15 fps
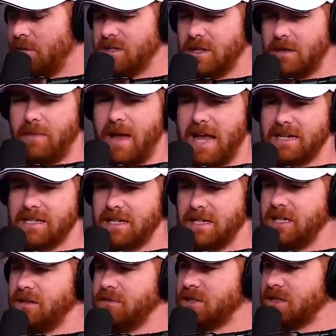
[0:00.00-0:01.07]
I was in Madison.
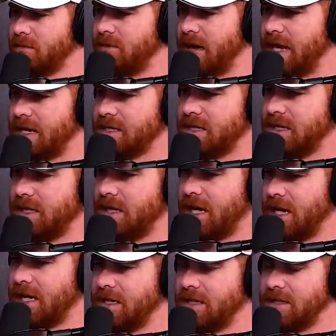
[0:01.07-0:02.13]
He was in Madison,
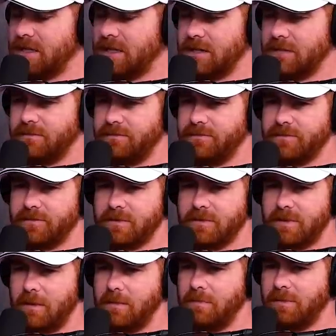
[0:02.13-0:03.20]
and um,
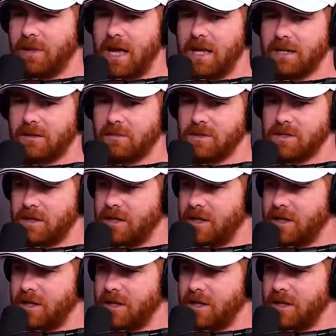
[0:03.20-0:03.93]
Emmy Blotnick was uh,